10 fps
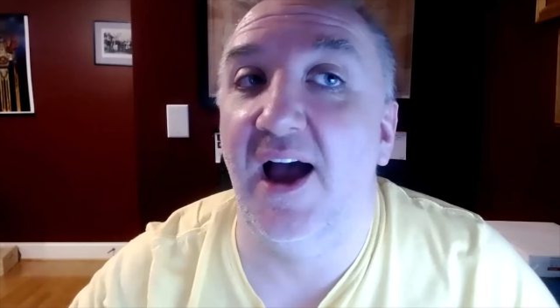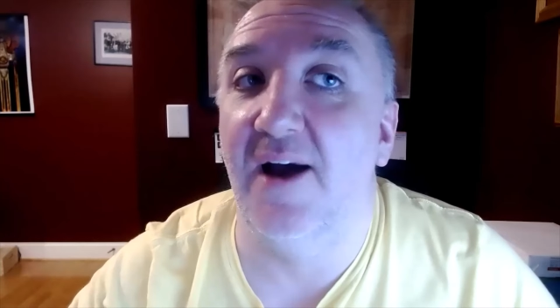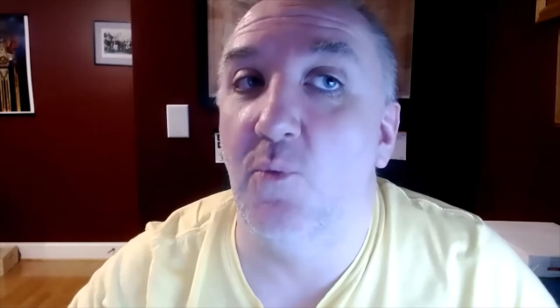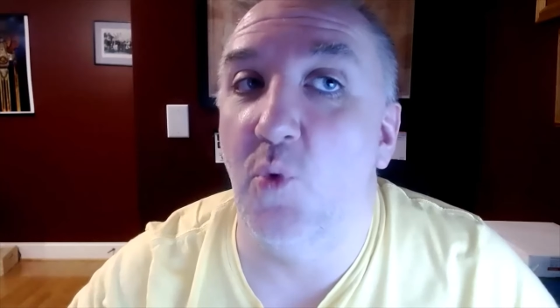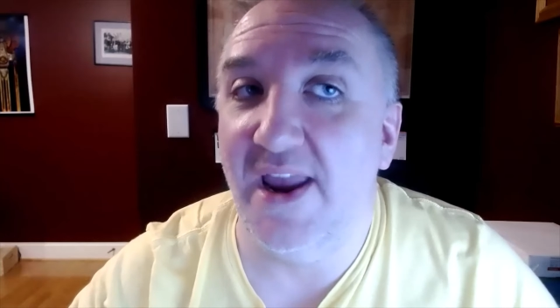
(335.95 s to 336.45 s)

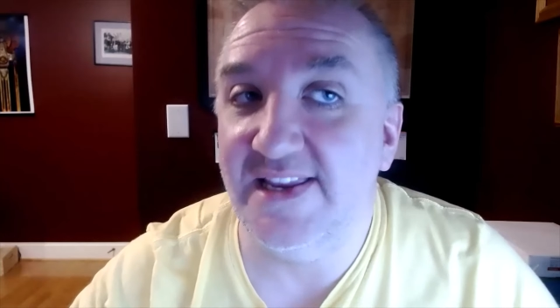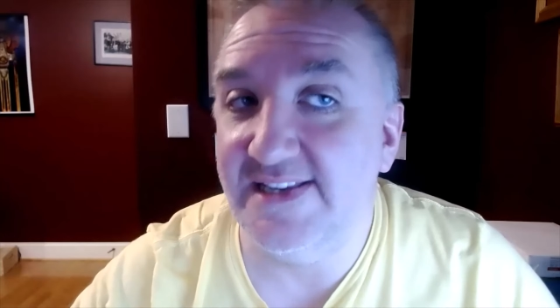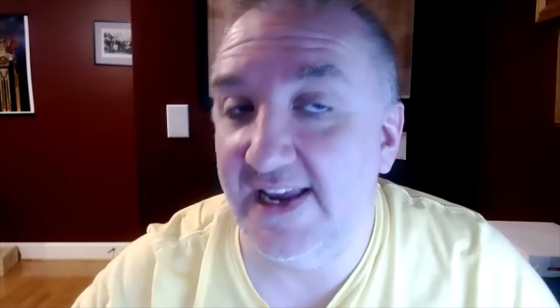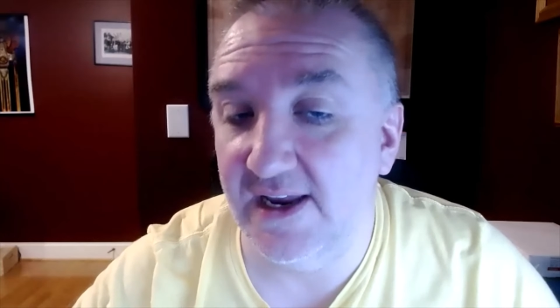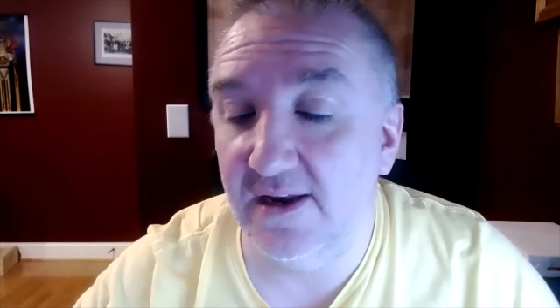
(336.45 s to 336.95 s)
I'm
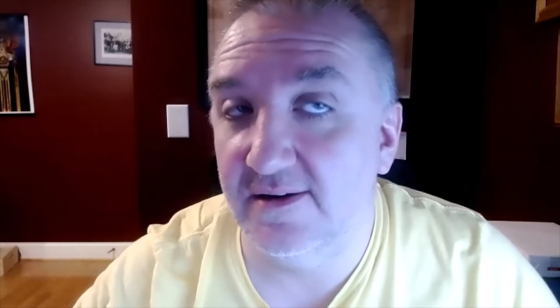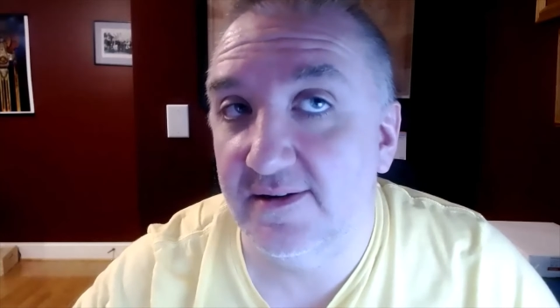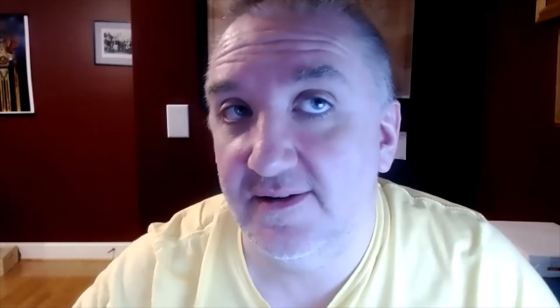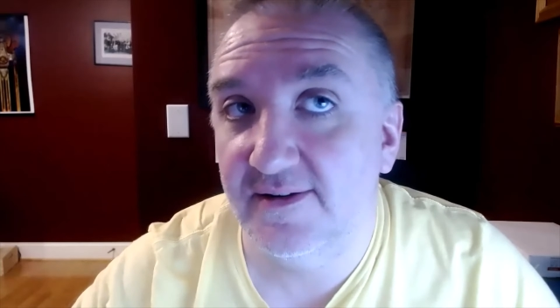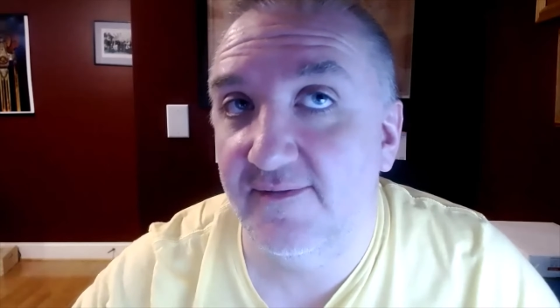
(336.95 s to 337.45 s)
waiting
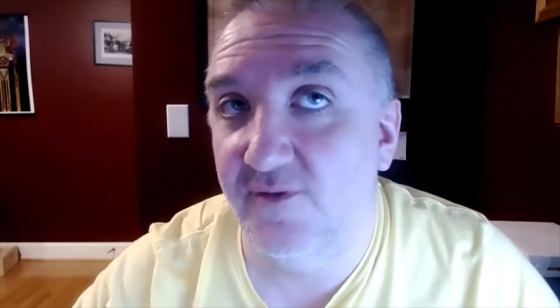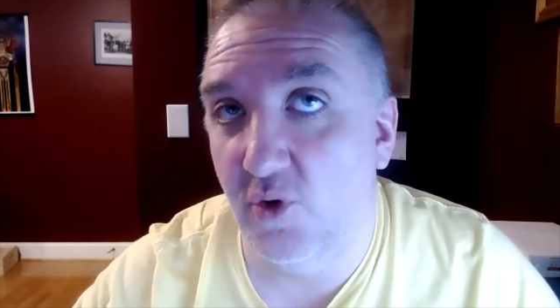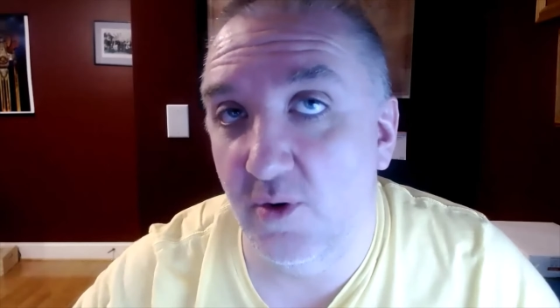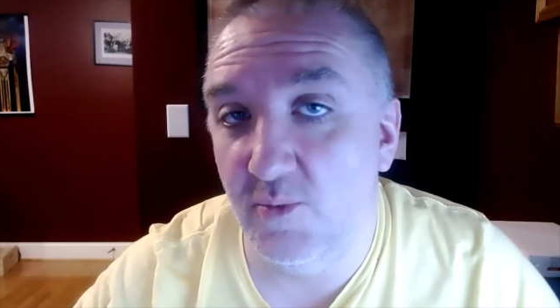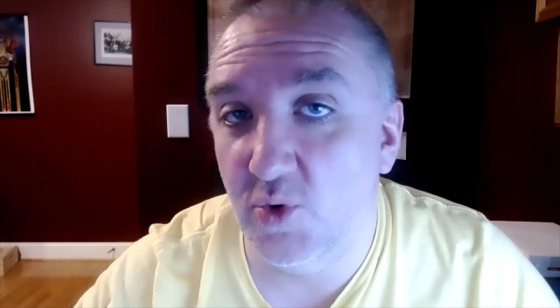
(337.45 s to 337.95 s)

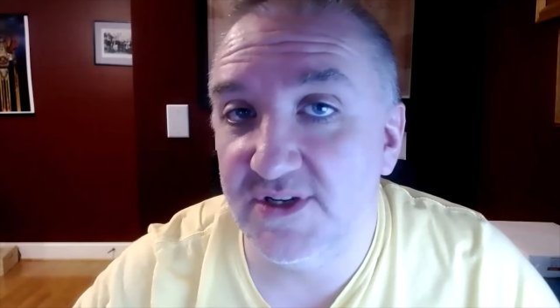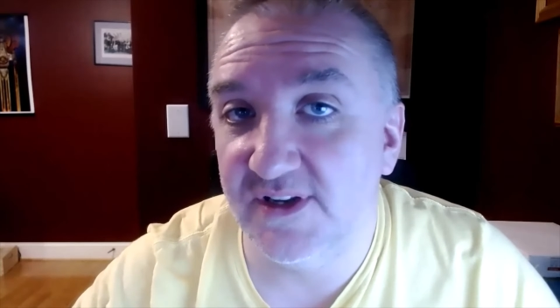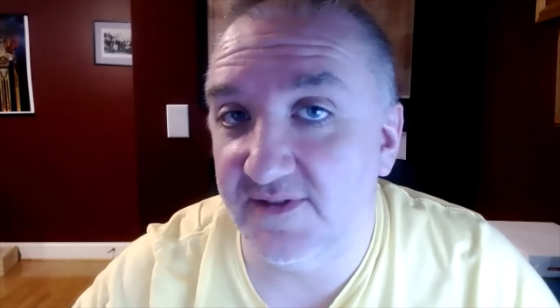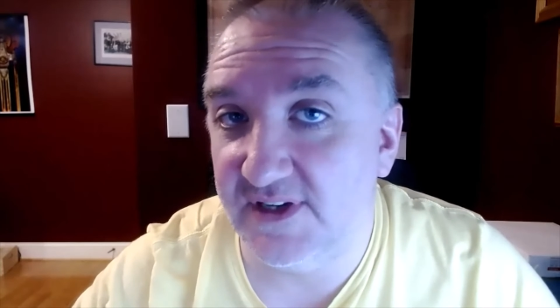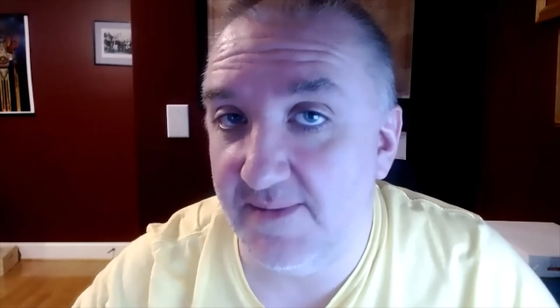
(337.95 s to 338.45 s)
for more
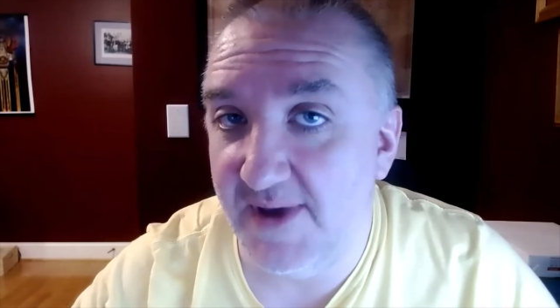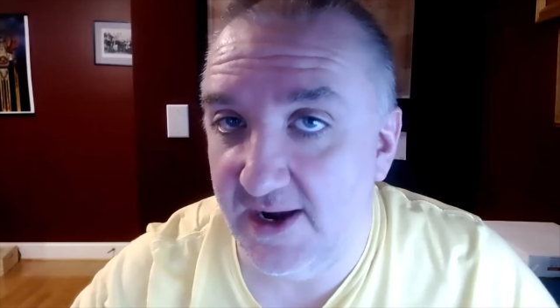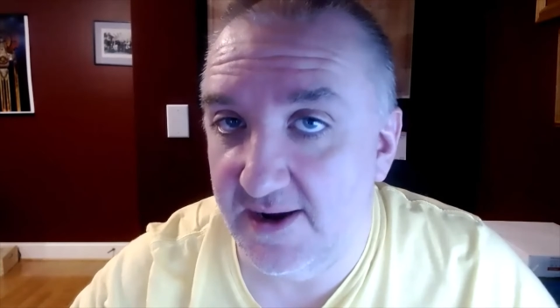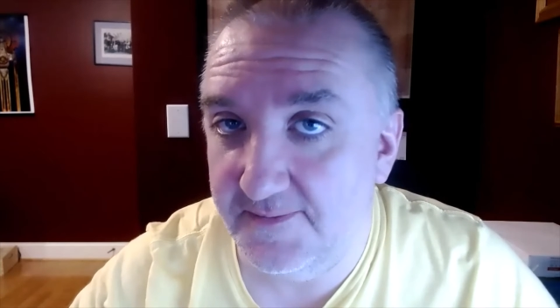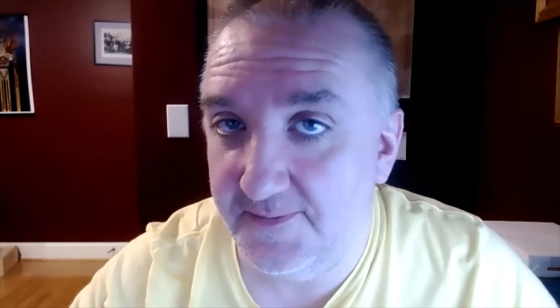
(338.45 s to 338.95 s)
stuff to come
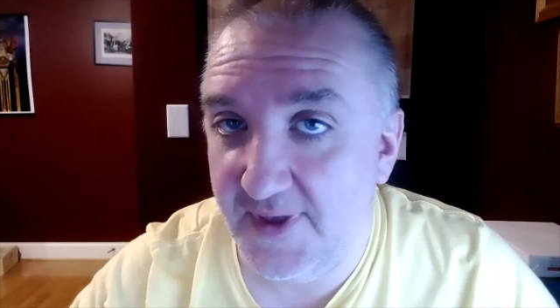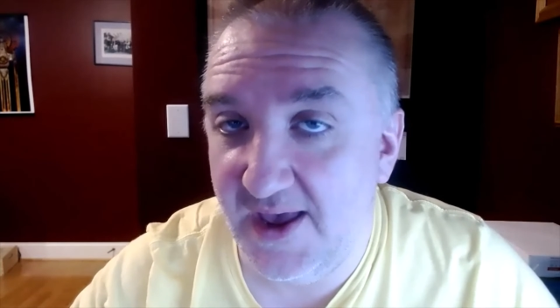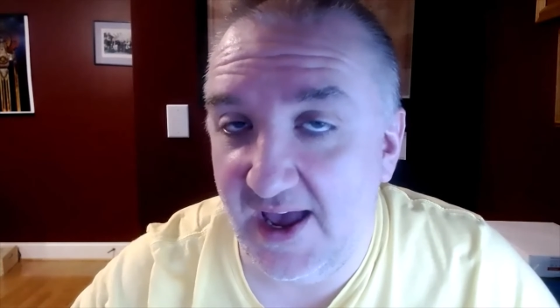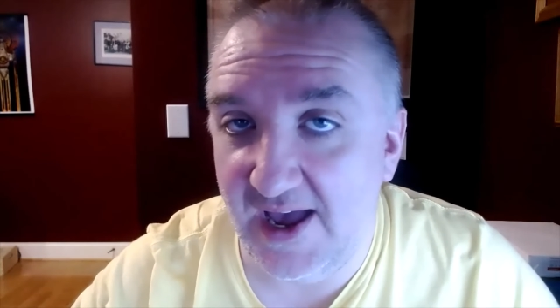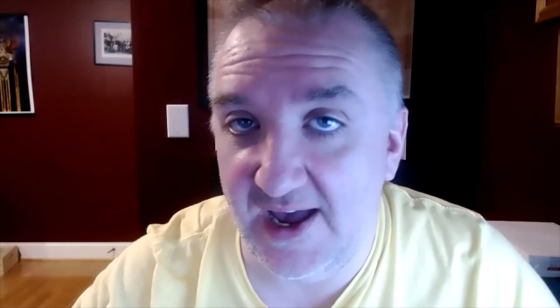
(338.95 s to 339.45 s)
in,
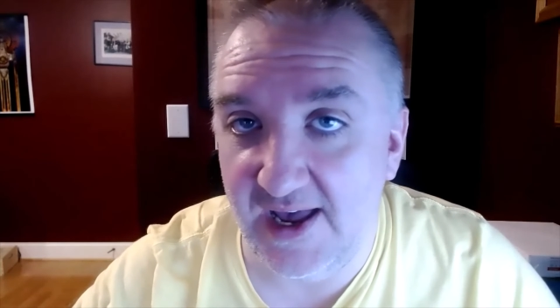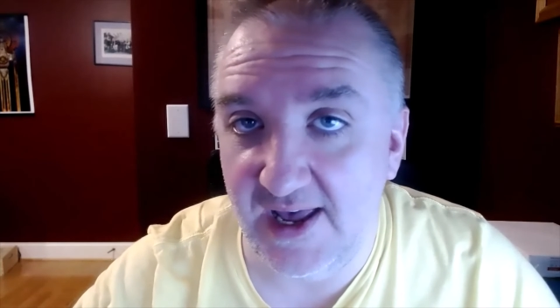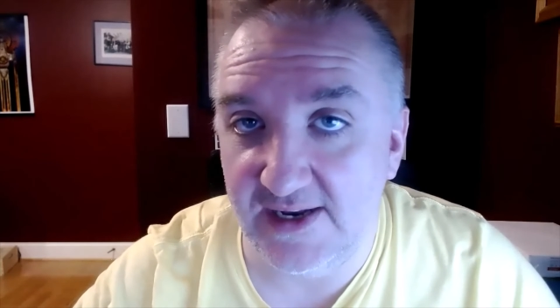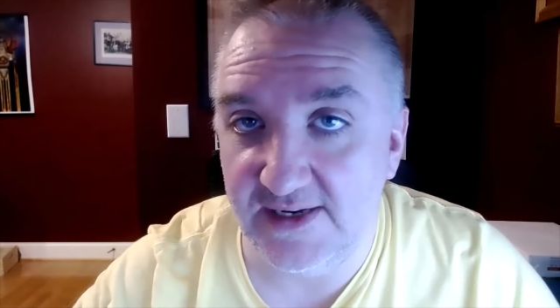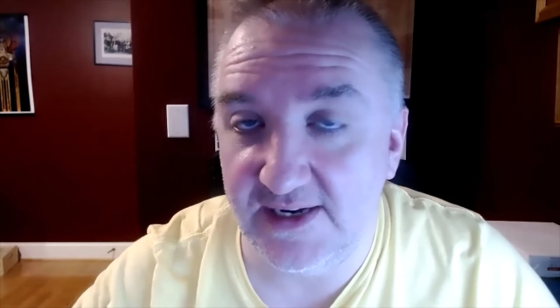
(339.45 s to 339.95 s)

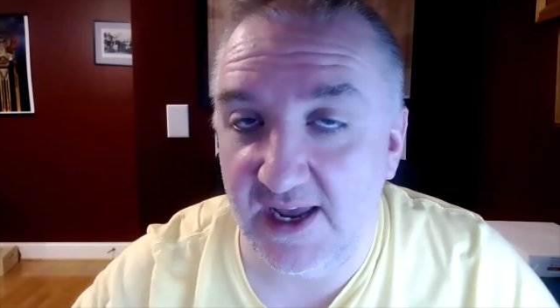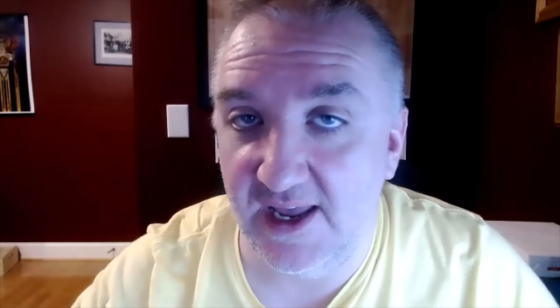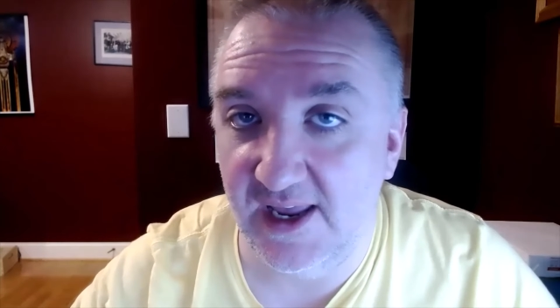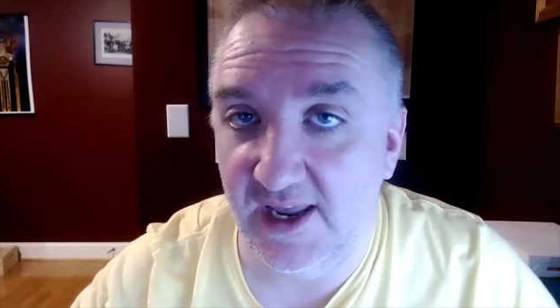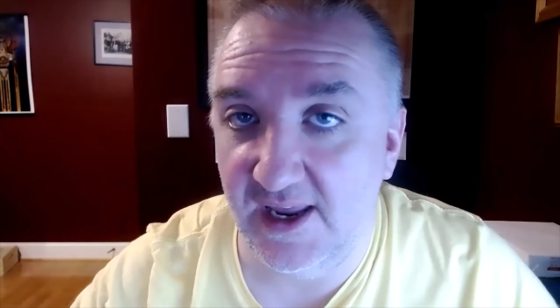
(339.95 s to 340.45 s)
and
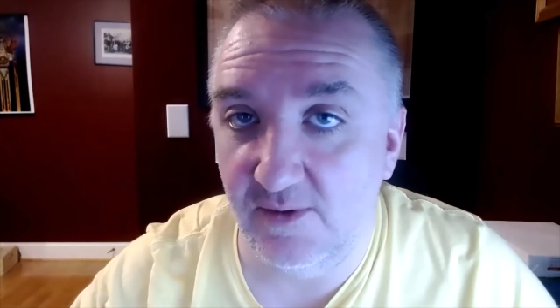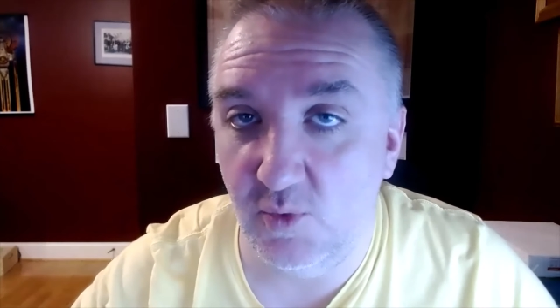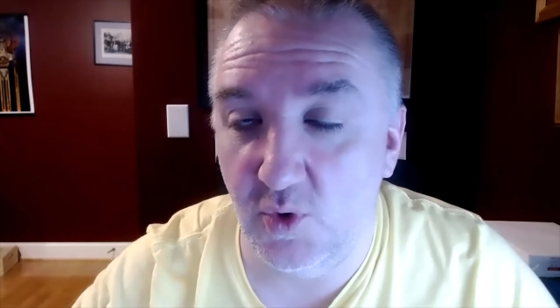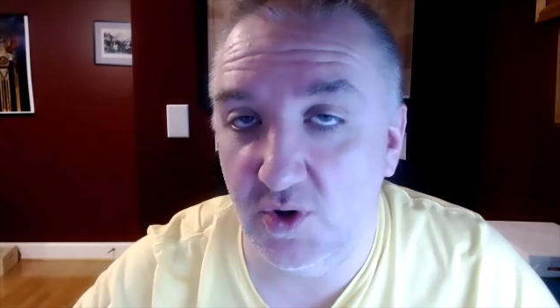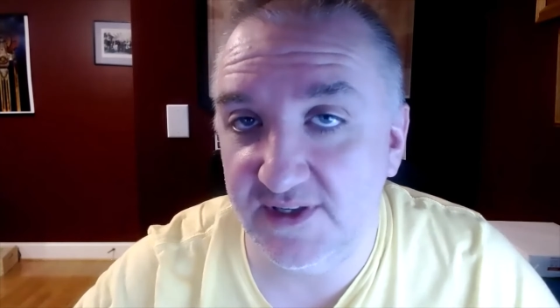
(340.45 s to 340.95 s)
I
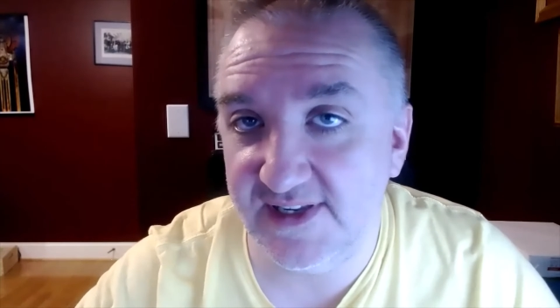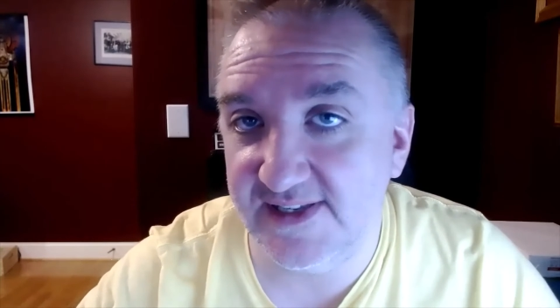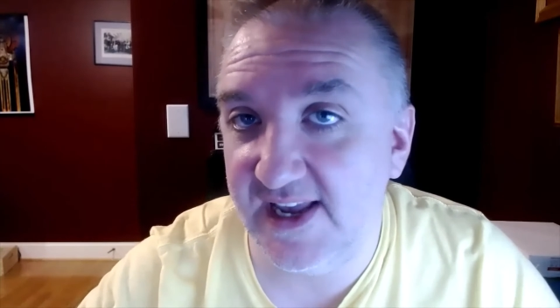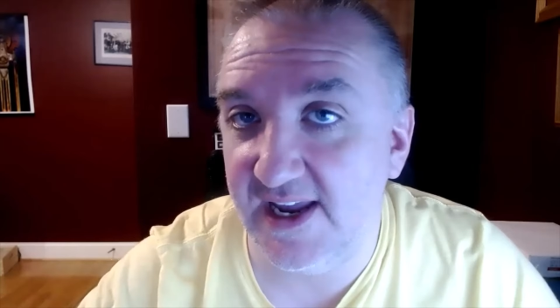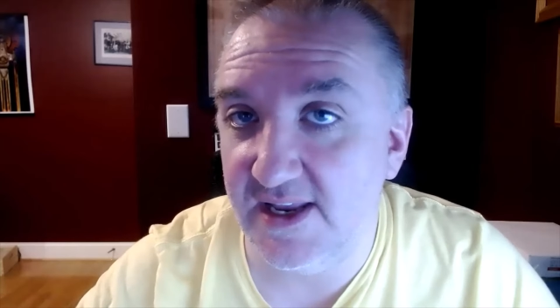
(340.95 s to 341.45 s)
was
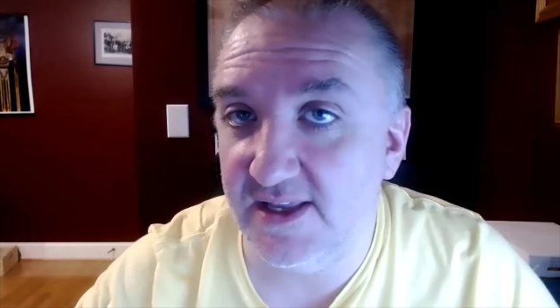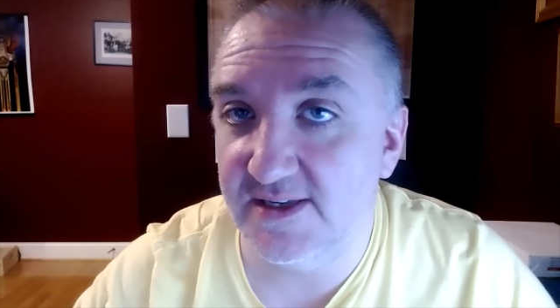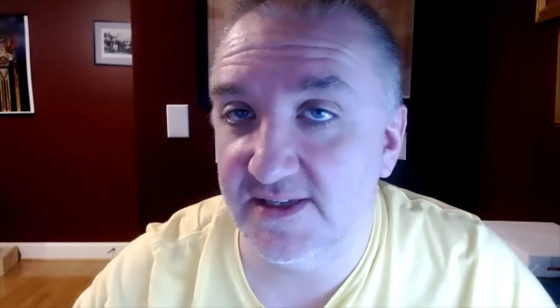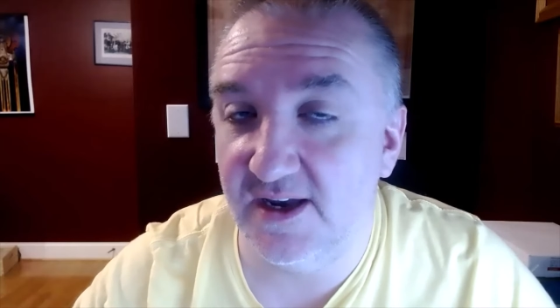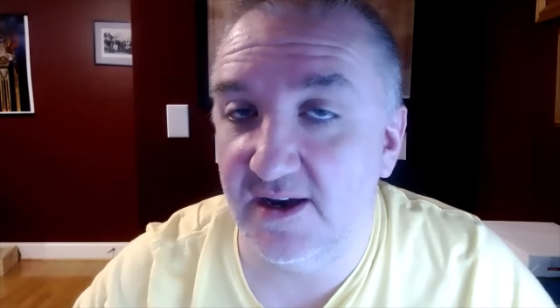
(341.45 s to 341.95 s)
assigned
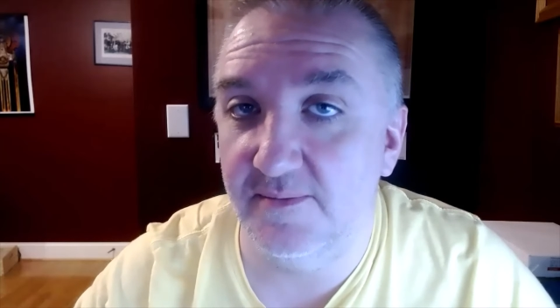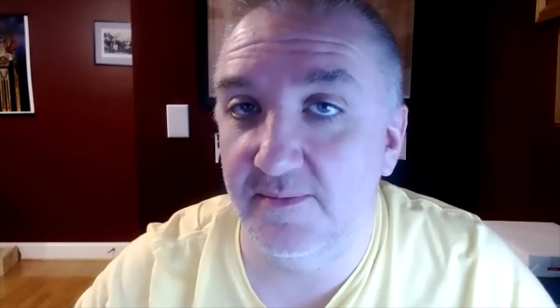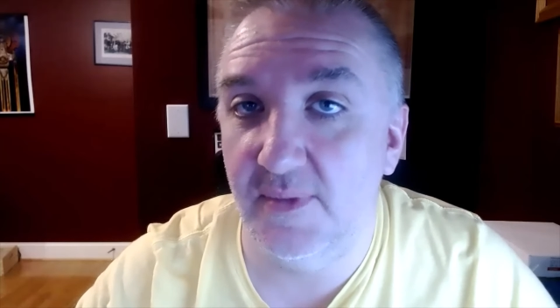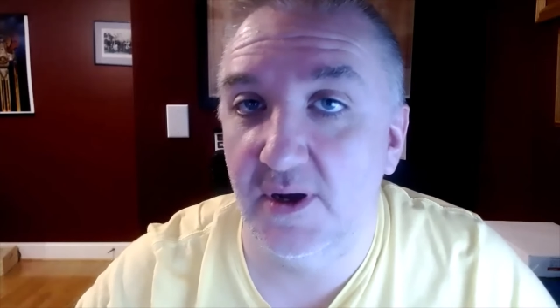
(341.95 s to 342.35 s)
some